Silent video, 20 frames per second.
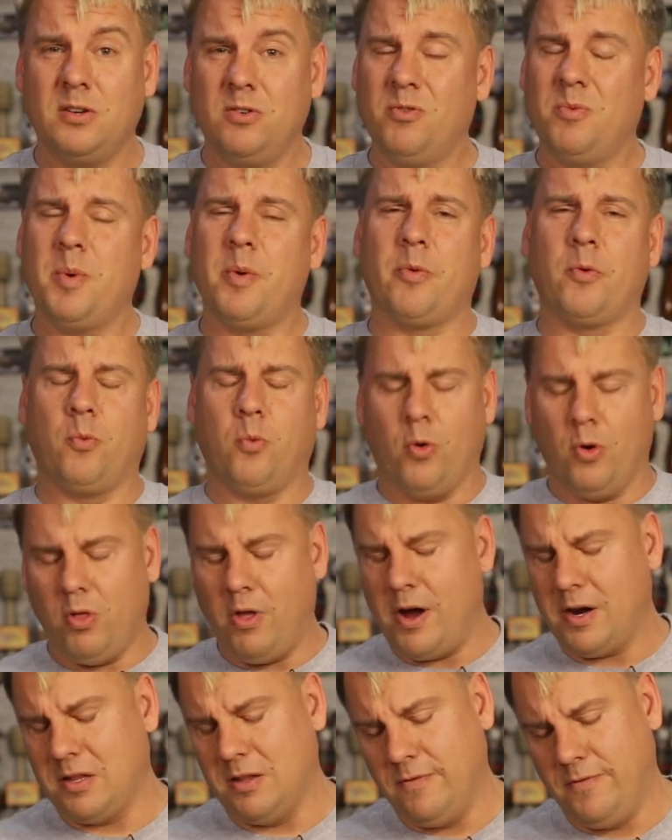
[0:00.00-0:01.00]
You remember
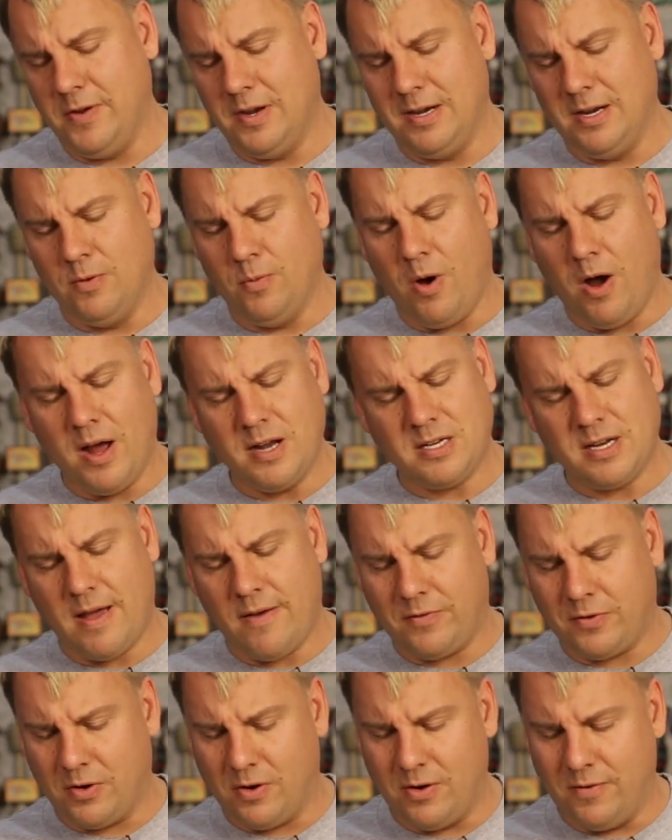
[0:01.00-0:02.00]
Warlock and the Infinity Watch
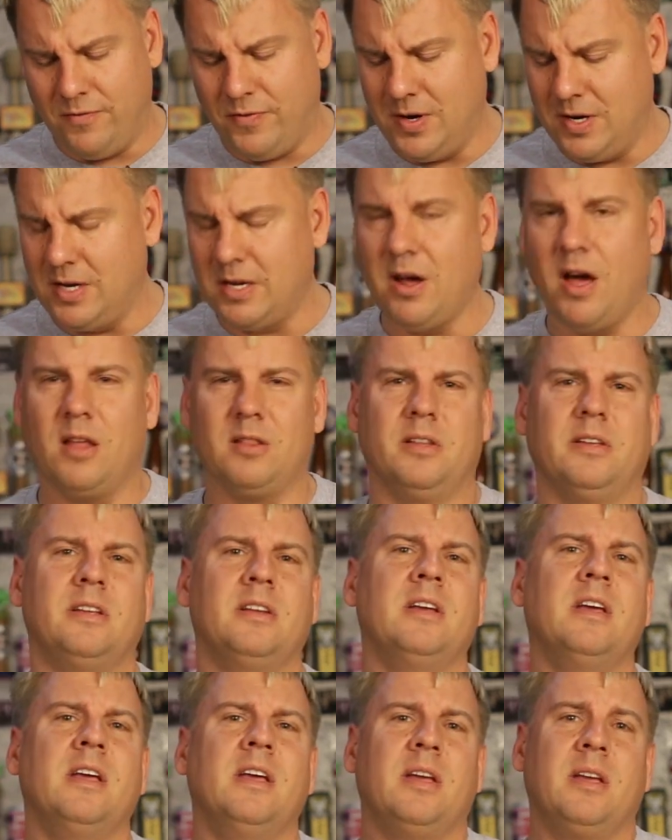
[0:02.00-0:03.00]
after Infinity Gauntlet?